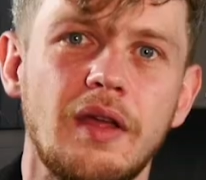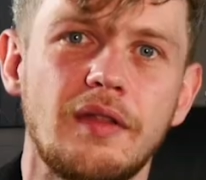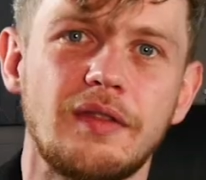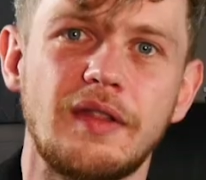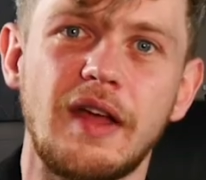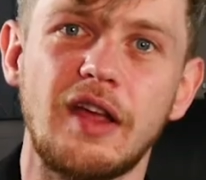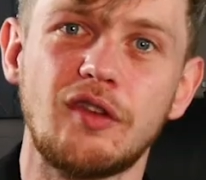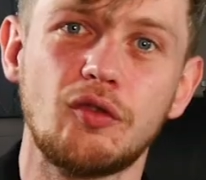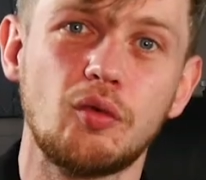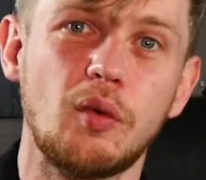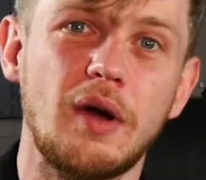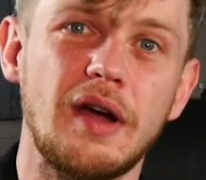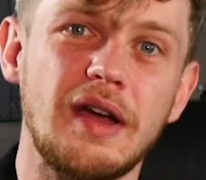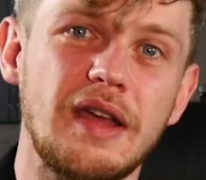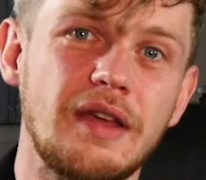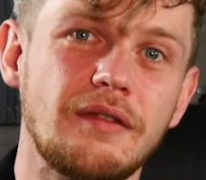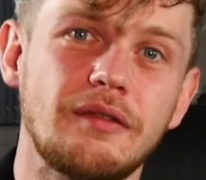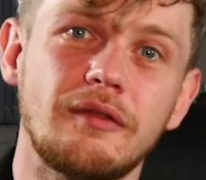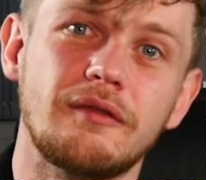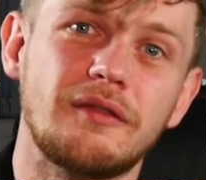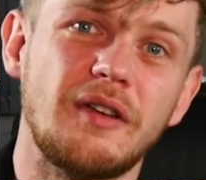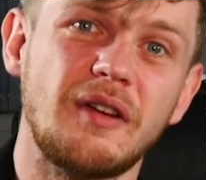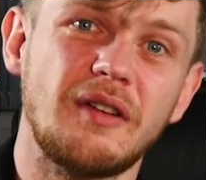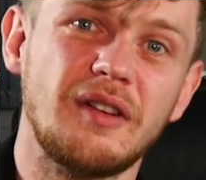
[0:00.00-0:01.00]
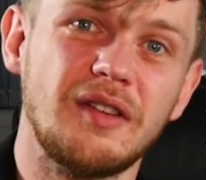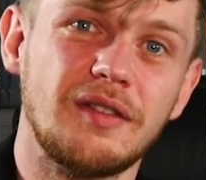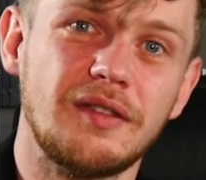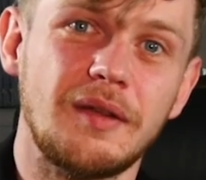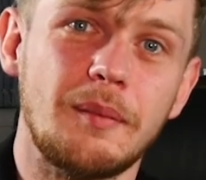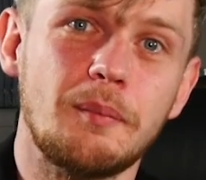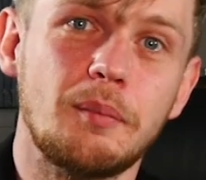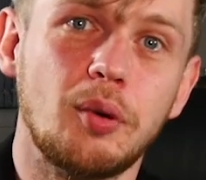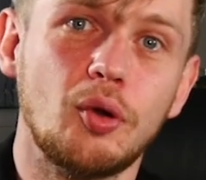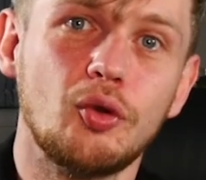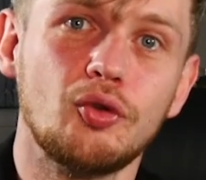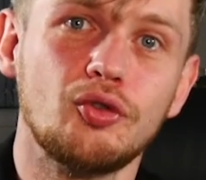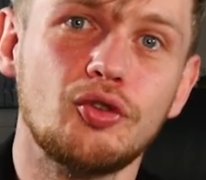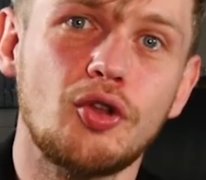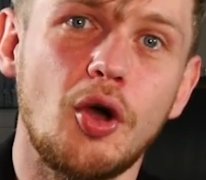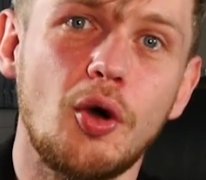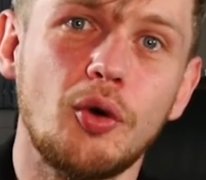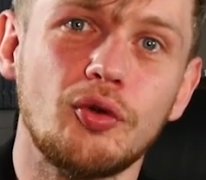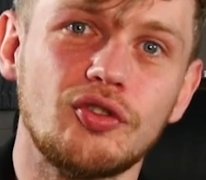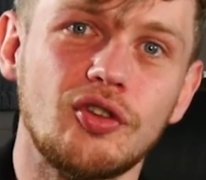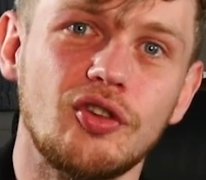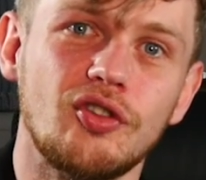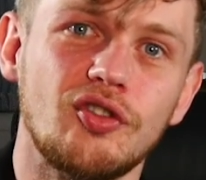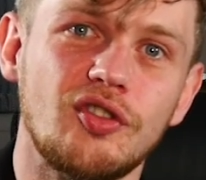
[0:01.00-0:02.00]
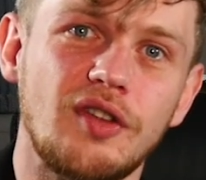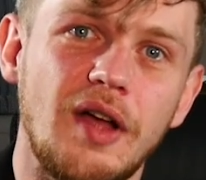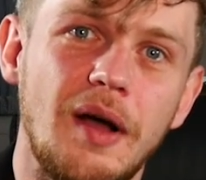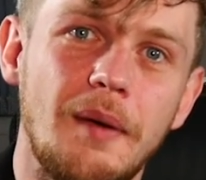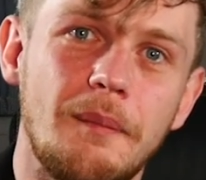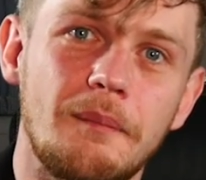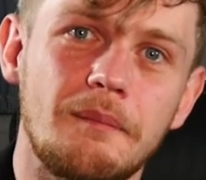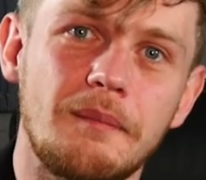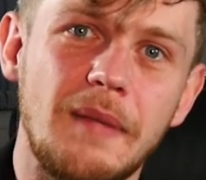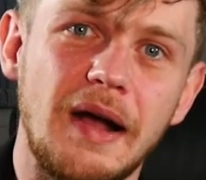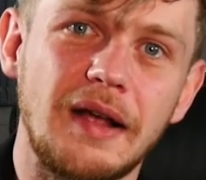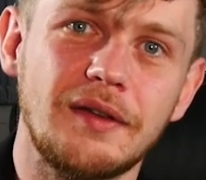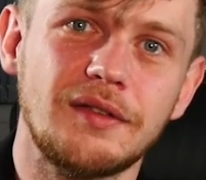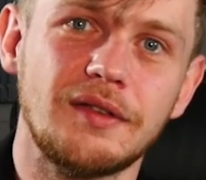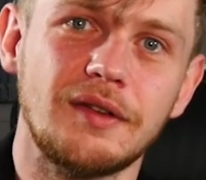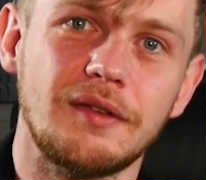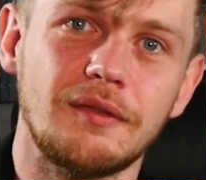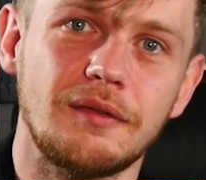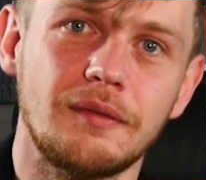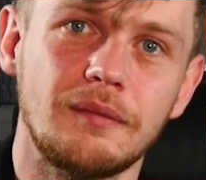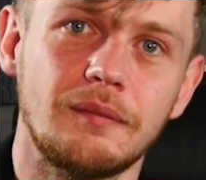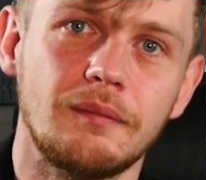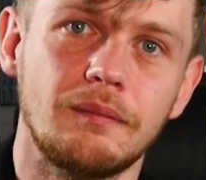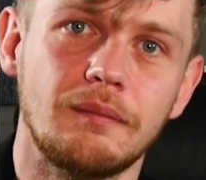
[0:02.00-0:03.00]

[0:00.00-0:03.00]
That's why even very simple notes can sound massive.